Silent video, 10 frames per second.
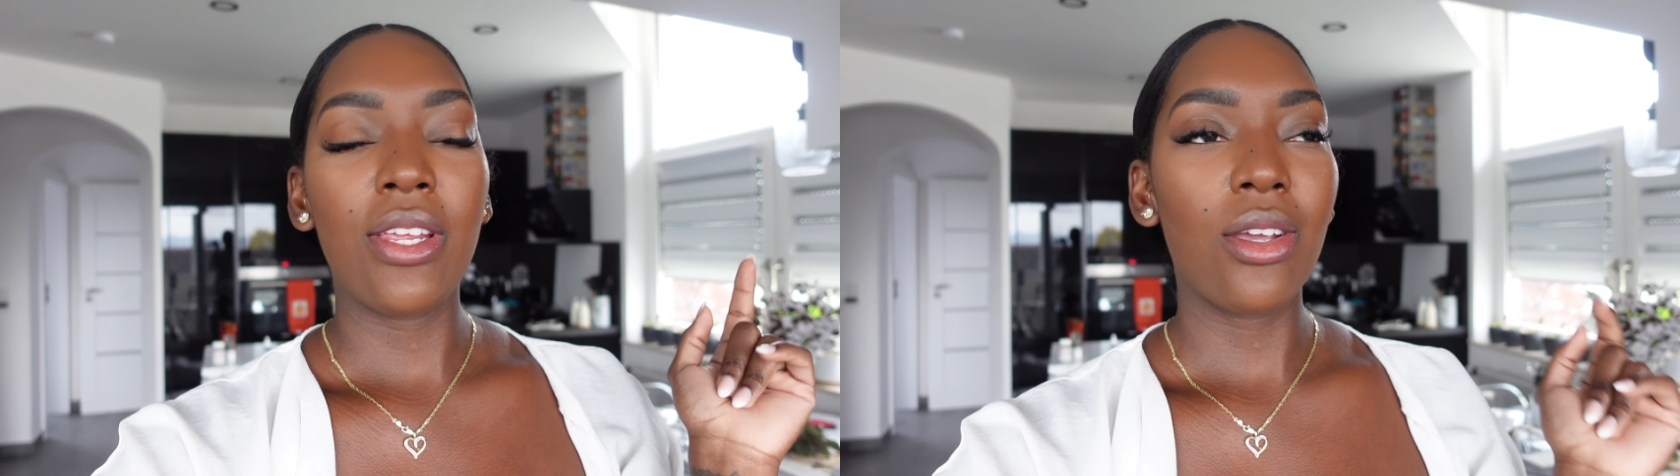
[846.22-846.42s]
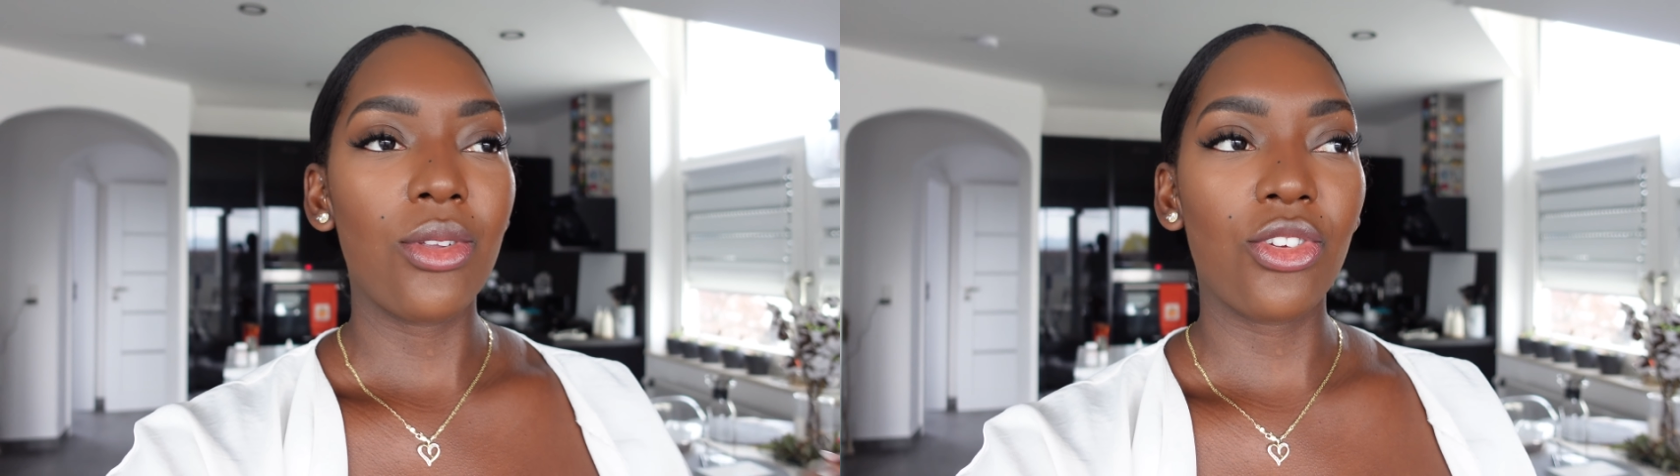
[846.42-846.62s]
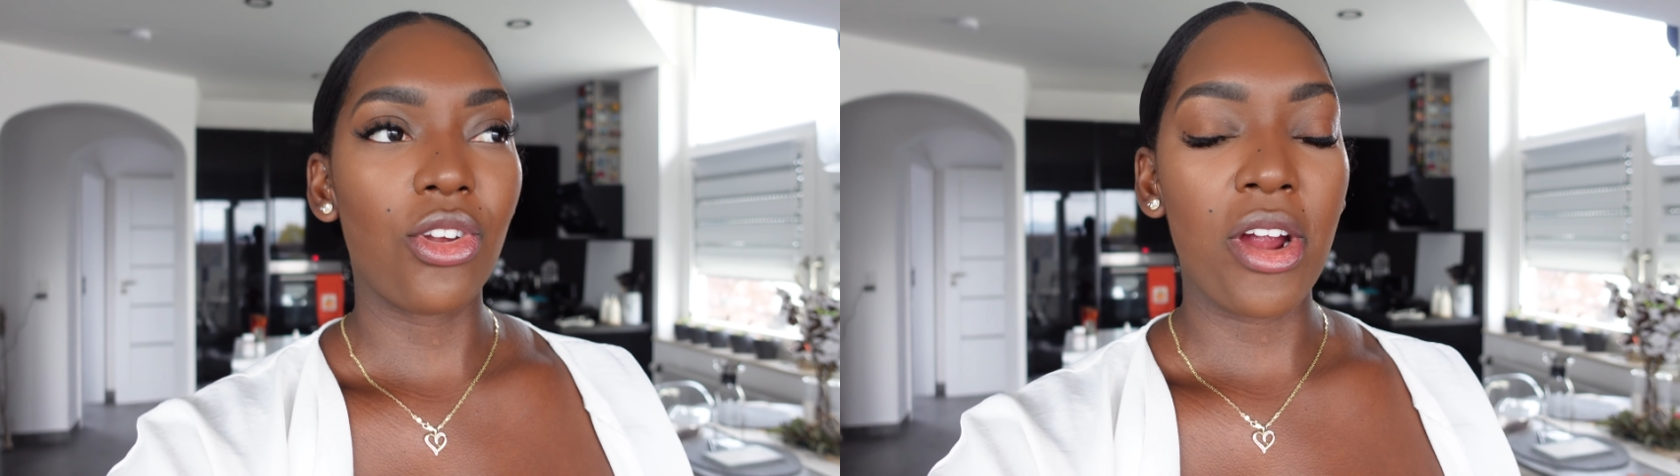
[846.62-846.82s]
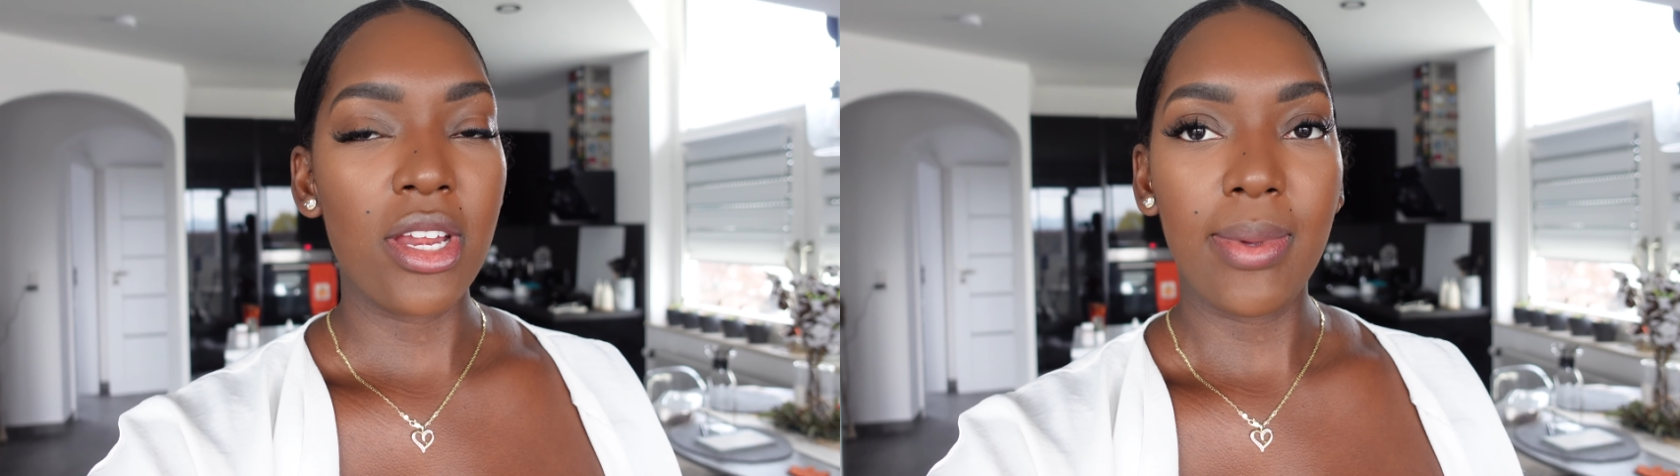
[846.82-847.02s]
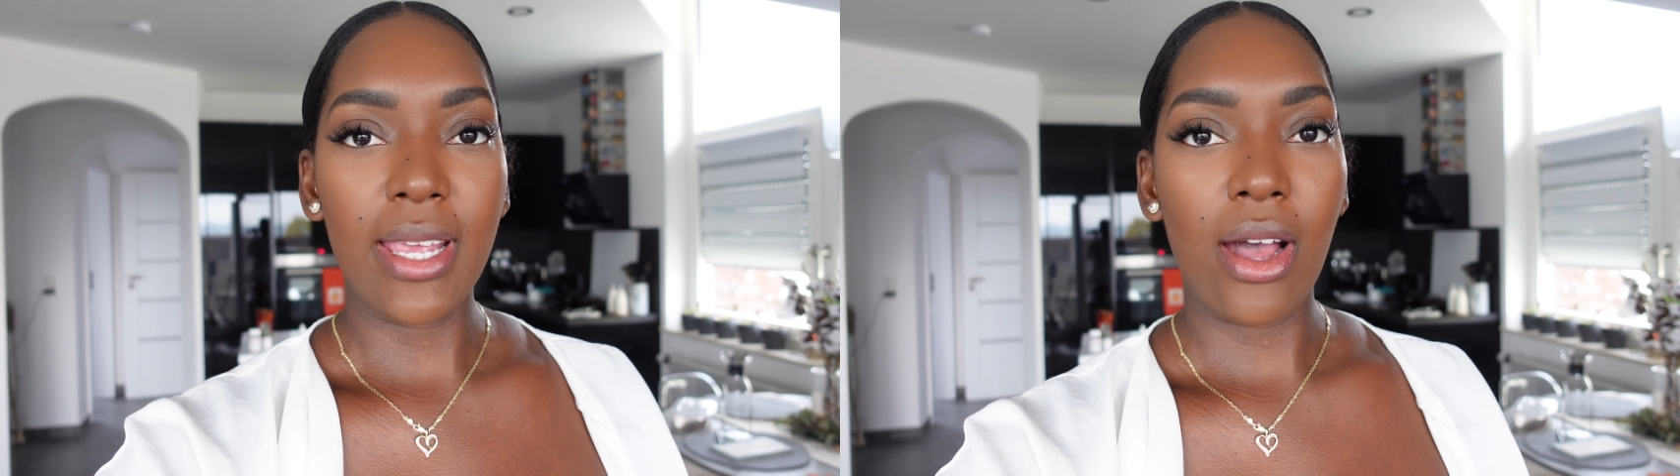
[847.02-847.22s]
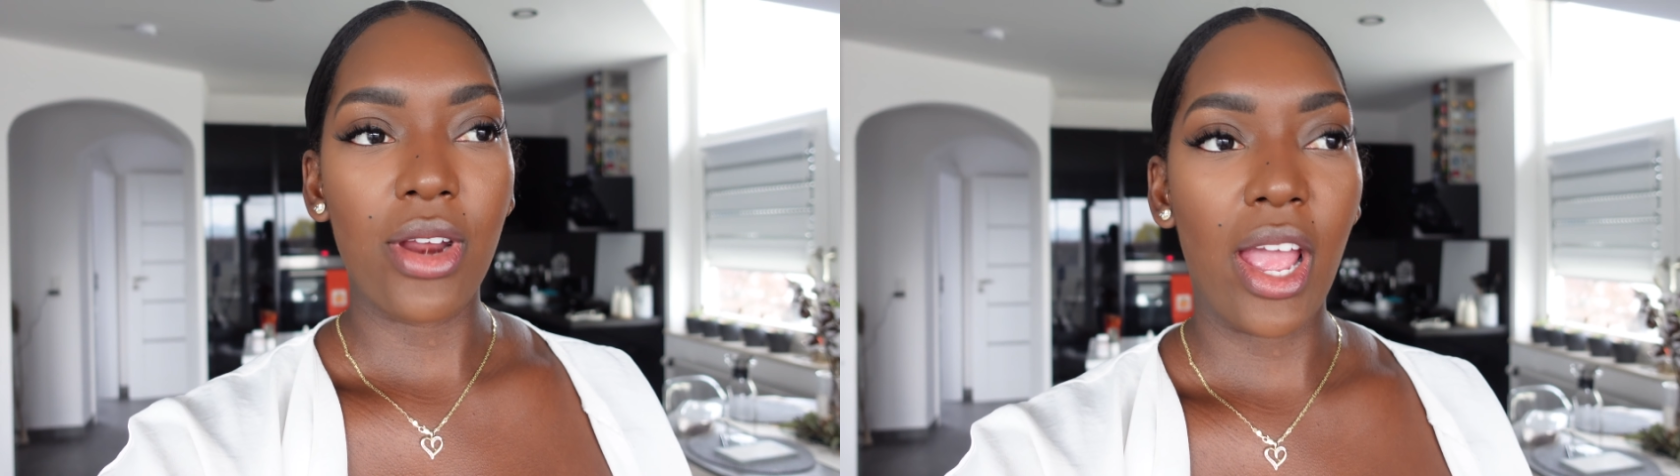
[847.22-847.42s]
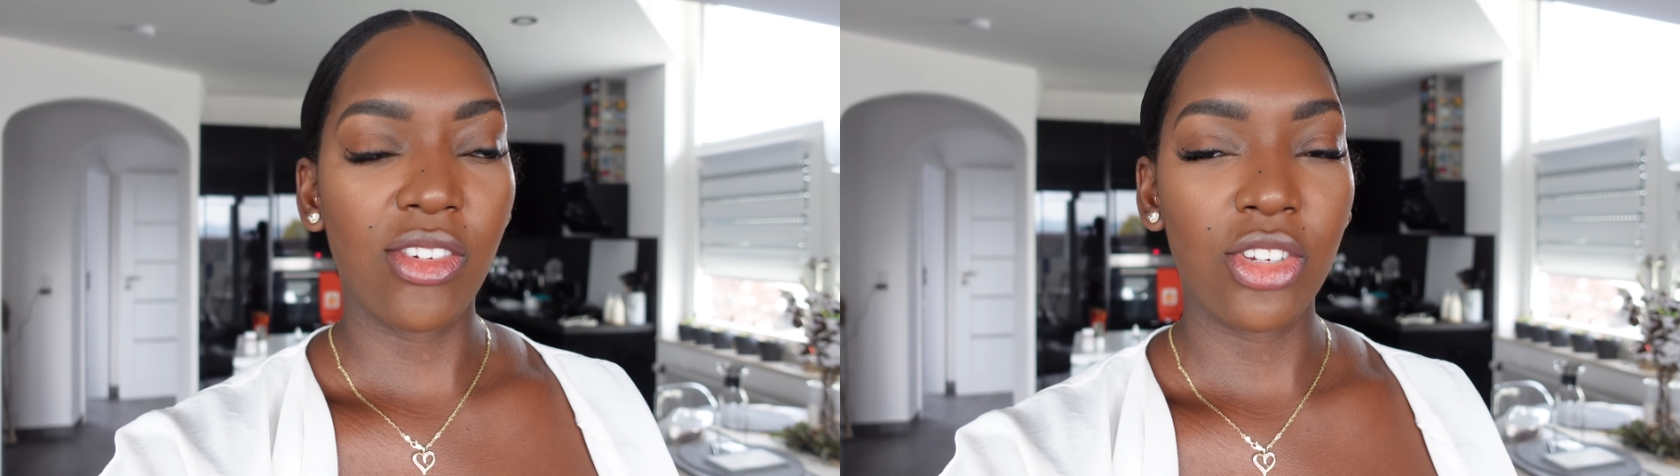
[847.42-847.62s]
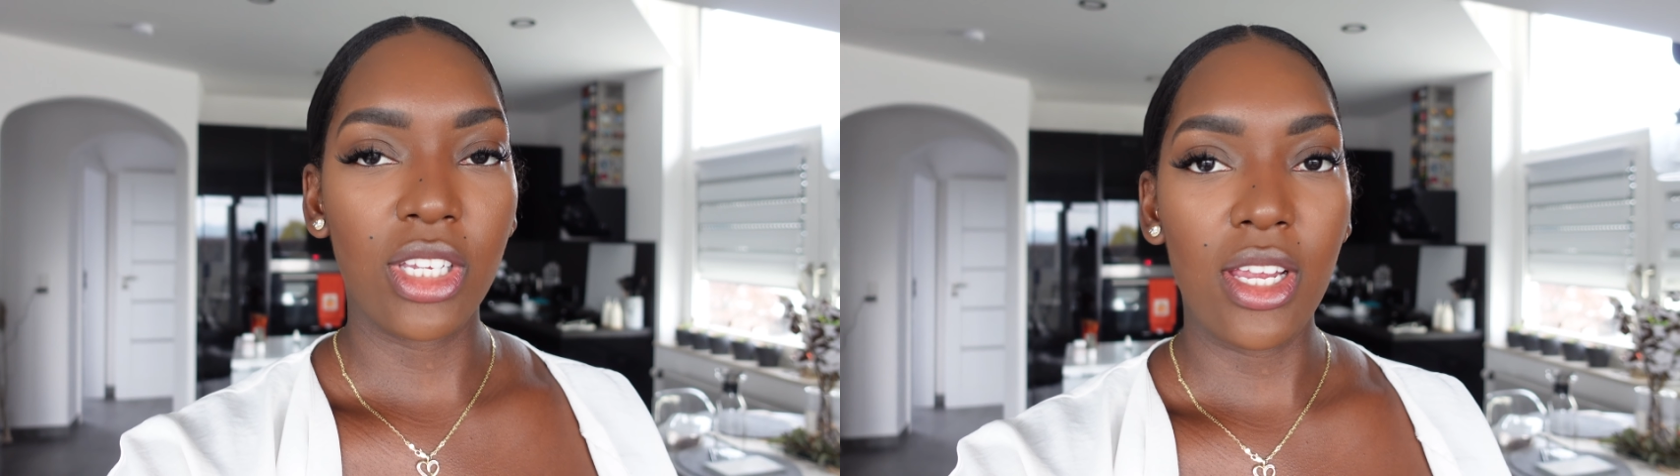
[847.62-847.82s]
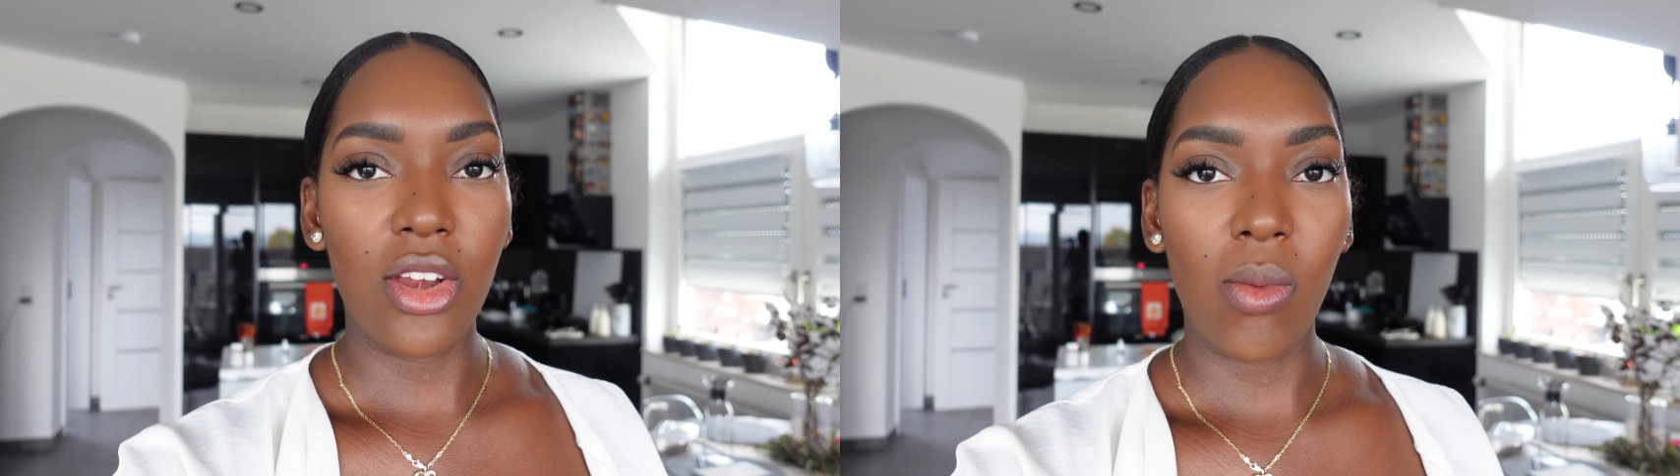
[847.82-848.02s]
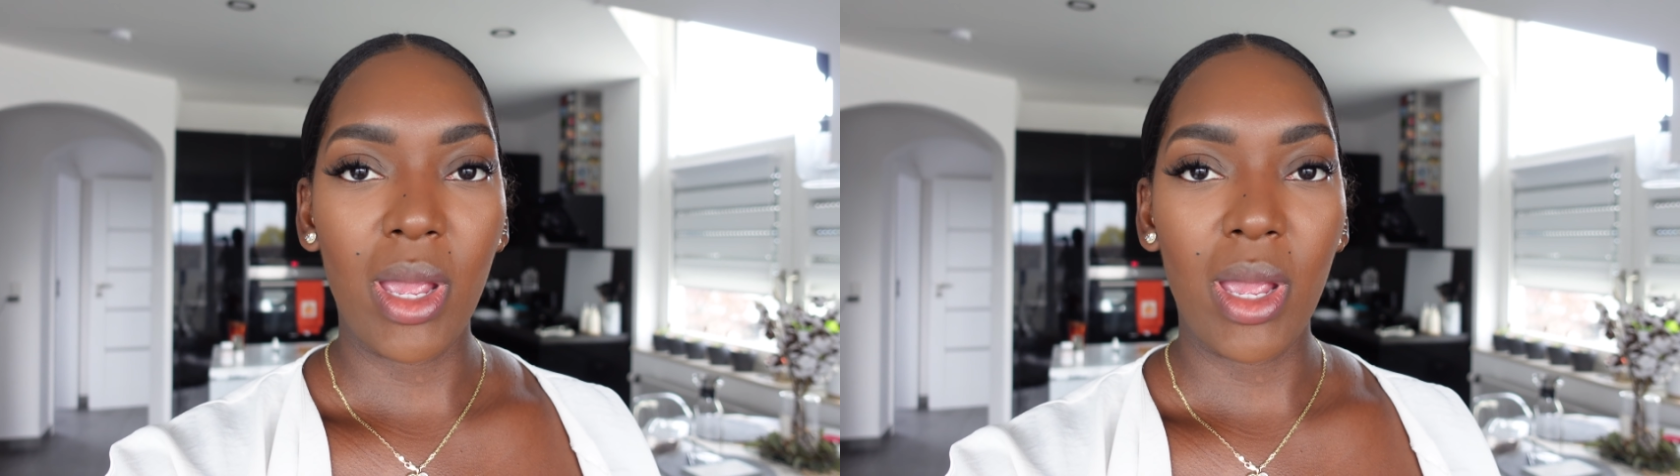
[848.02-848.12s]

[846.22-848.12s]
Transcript: video. It should already be out actually, you know,